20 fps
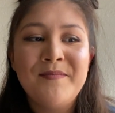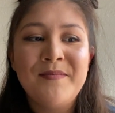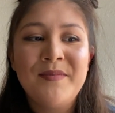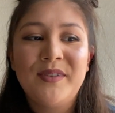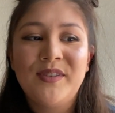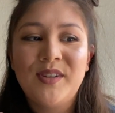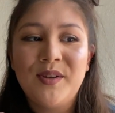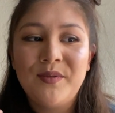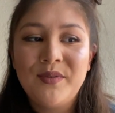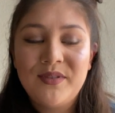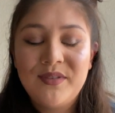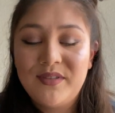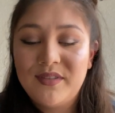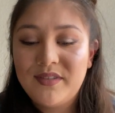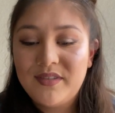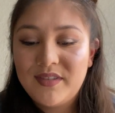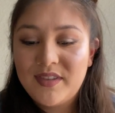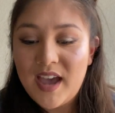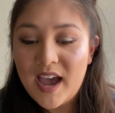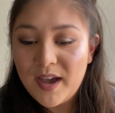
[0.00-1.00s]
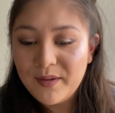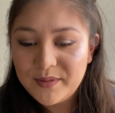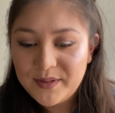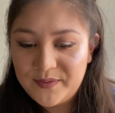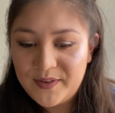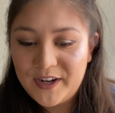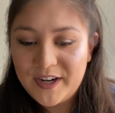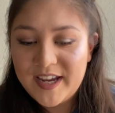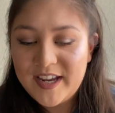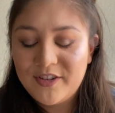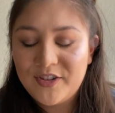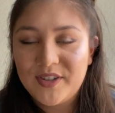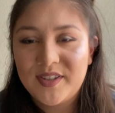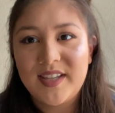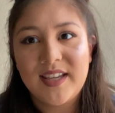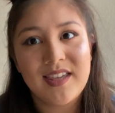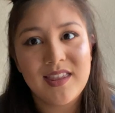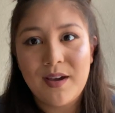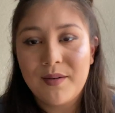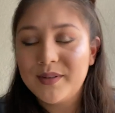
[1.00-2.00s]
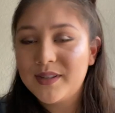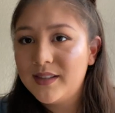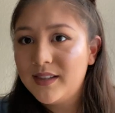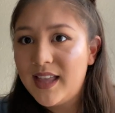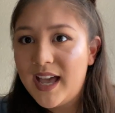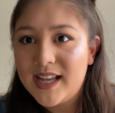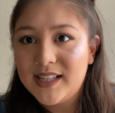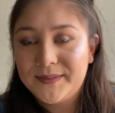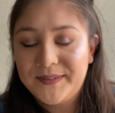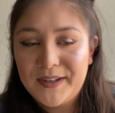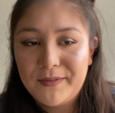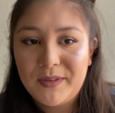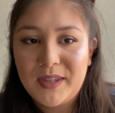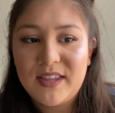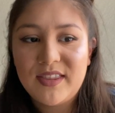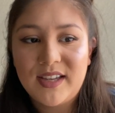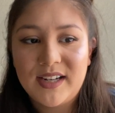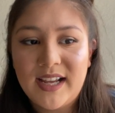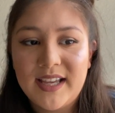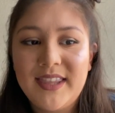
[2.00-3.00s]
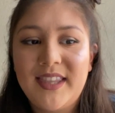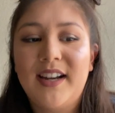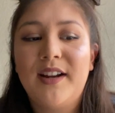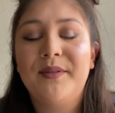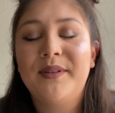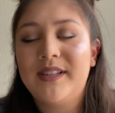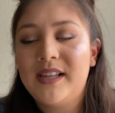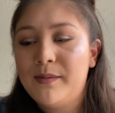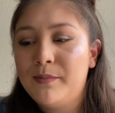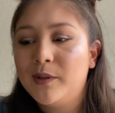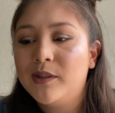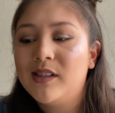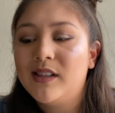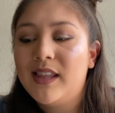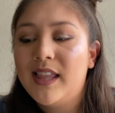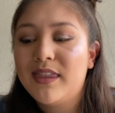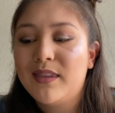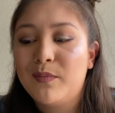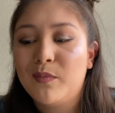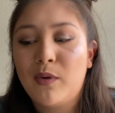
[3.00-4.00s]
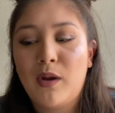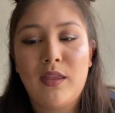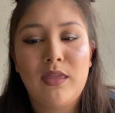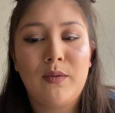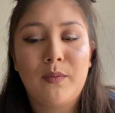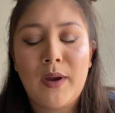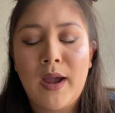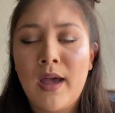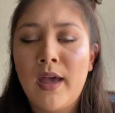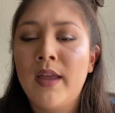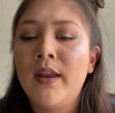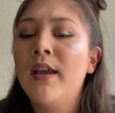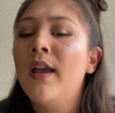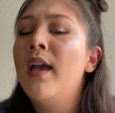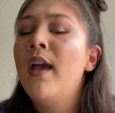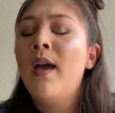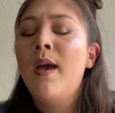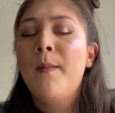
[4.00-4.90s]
So that was very interesting, and that was the last family in the night that I was able to let them ride the ride.